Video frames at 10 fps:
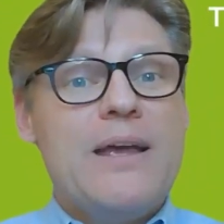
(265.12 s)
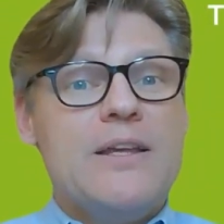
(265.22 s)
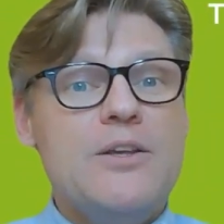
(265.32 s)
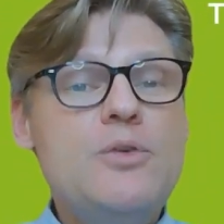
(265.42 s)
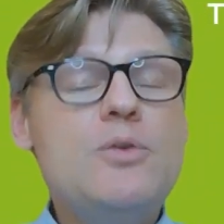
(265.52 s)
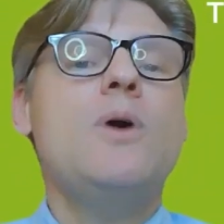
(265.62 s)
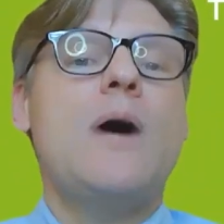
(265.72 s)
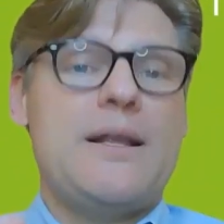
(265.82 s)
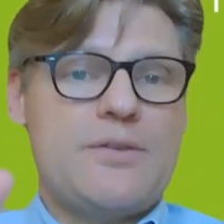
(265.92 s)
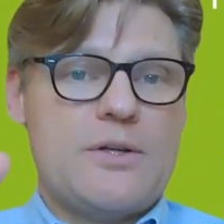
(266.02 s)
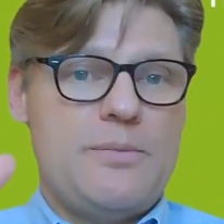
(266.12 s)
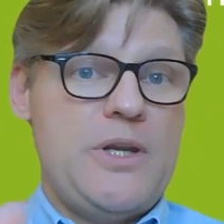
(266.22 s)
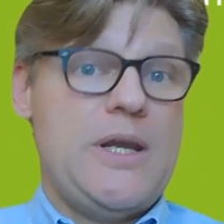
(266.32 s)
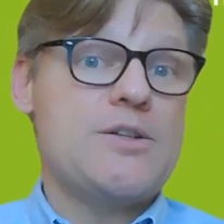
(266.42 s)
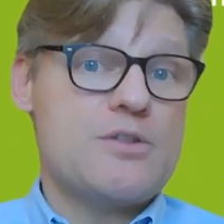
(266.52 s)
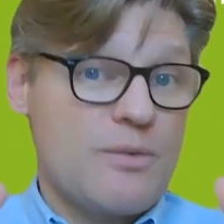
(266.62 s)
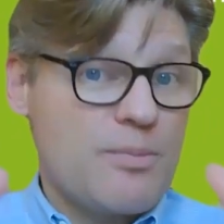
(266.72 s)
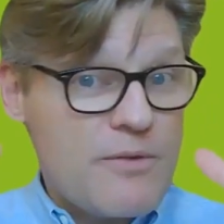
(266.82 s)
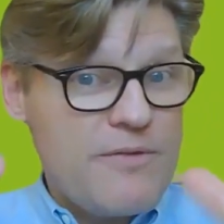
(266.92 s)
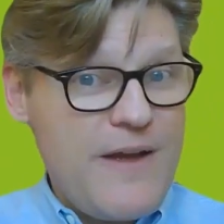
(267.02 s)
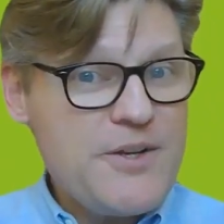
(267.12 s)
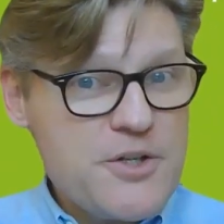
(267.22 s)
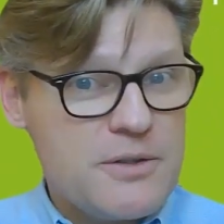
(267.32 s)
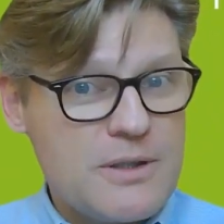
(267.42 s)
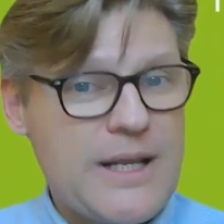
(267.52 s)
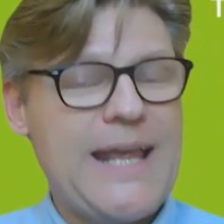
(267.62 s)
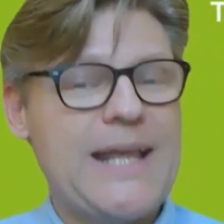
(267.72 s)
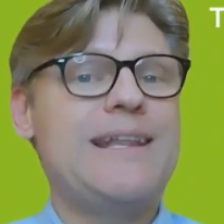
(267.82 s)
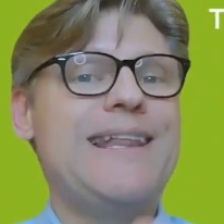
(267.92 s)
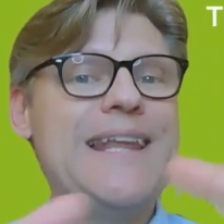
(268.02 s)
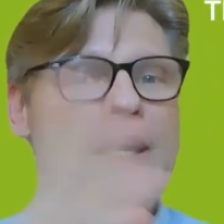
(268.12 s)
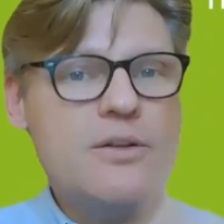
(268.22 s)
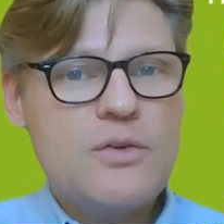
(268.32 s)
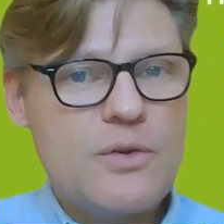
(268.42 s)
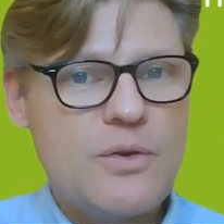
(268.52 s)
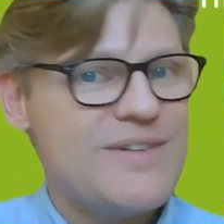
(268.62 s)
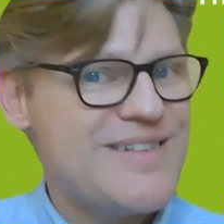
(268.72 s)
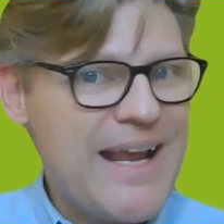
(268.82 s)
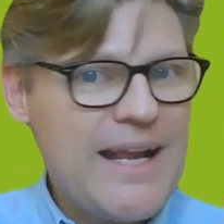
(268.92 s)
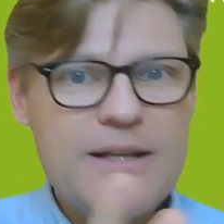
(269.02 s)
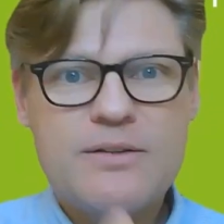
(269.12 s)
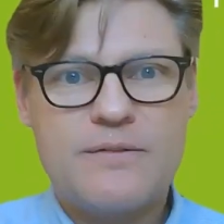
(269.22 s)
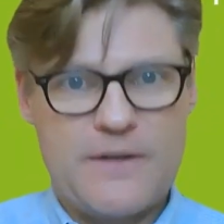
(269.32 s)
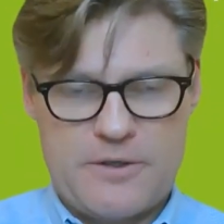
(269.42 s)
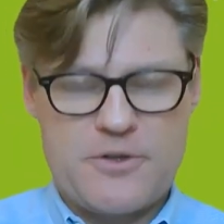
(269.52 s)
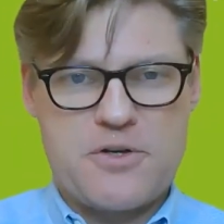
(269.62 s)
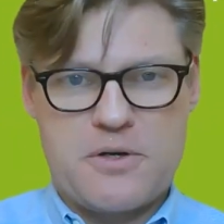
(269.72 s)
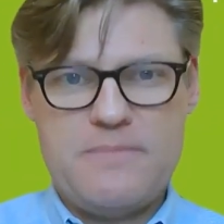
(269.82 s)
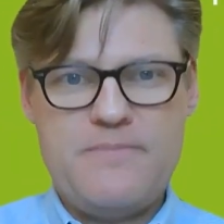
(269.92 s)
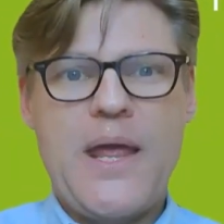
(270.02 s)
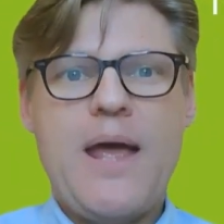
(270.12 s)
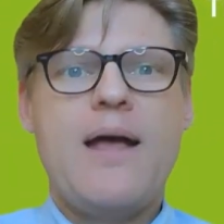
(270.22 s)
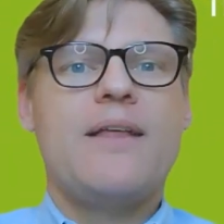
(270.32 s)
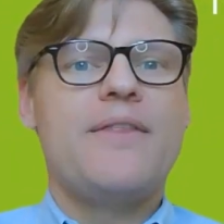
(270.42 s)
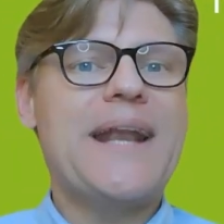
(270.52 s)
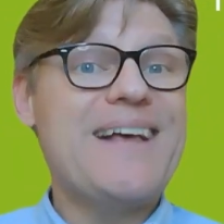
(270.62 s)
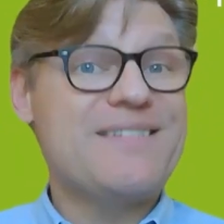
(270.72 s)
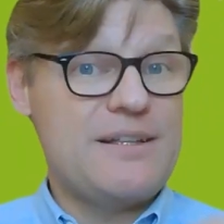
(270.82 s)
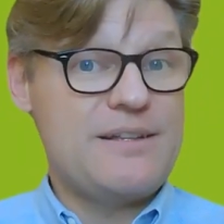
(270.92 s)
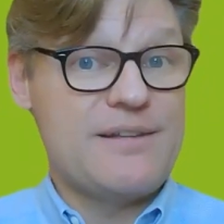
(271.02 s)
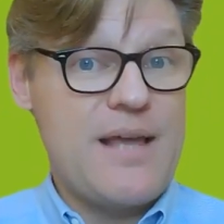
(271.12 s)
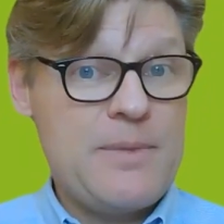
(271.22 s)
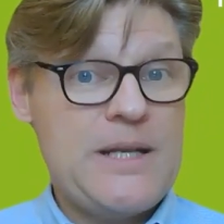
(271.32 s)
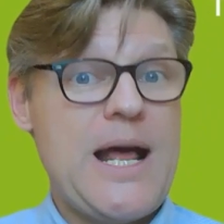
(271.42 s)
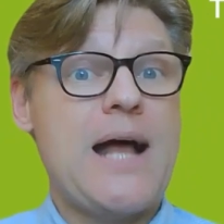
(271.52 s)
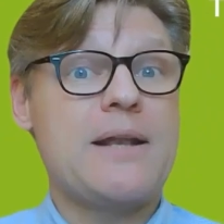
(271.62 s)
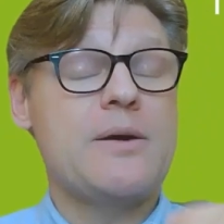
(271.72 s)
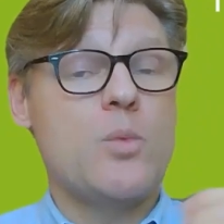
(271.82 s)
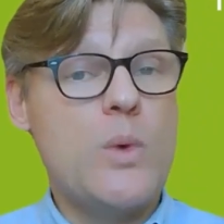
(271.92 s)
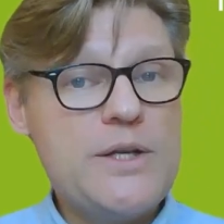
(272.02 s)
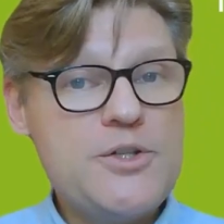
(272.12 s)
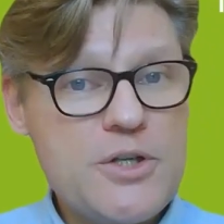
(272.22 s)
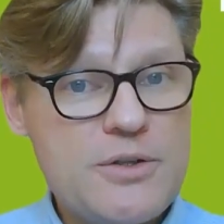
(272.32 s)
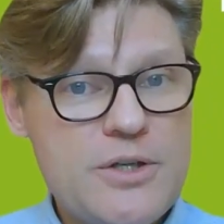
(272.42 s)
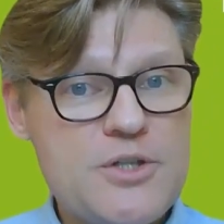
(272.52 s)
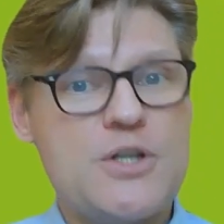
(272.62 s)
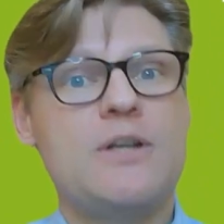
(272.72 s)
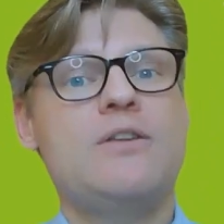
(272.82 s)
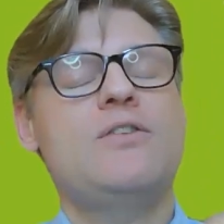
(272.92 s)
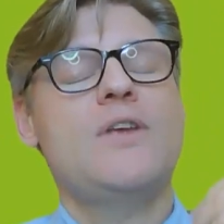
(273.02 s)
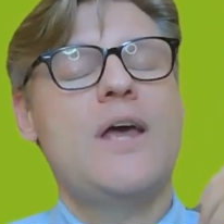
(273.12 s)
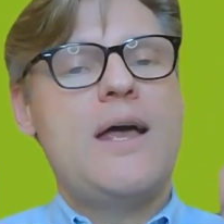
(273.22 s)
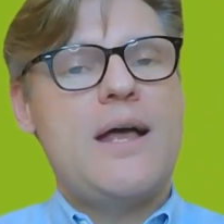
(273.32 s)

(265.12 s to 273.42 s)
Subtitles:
you as a communications professional can link to decades of literature that has examined under which conditions